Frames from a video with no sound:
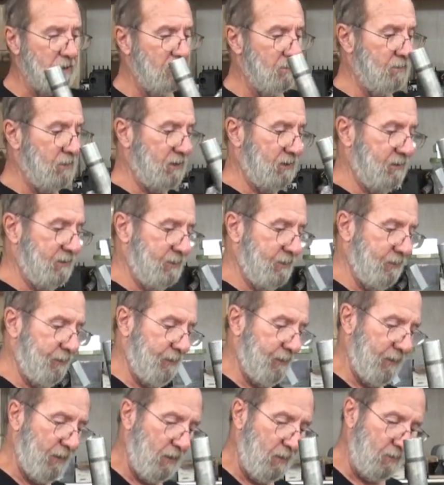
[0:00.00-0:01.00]
in it. But
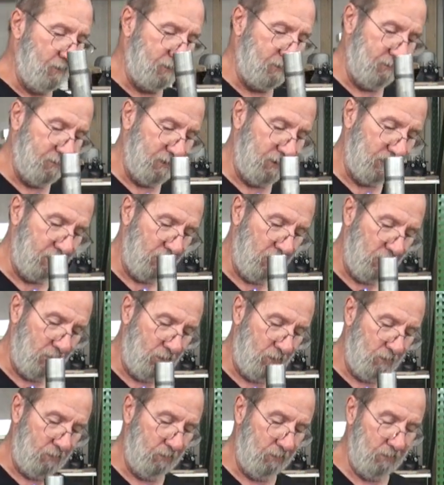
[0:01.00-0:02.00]
the ultimate
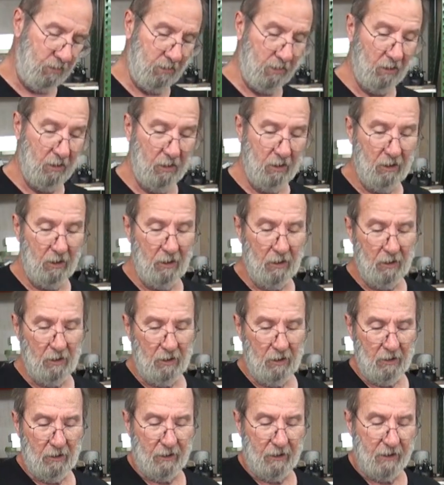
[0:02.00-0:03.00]
goal
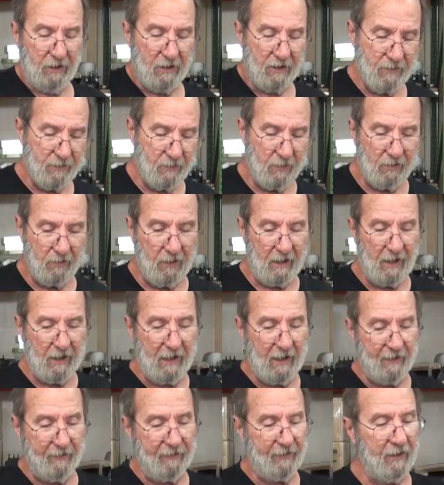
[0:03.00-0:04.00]
is what do I
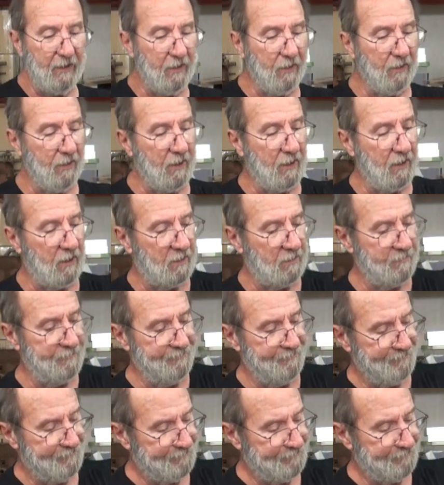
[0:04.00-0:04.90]
have here now?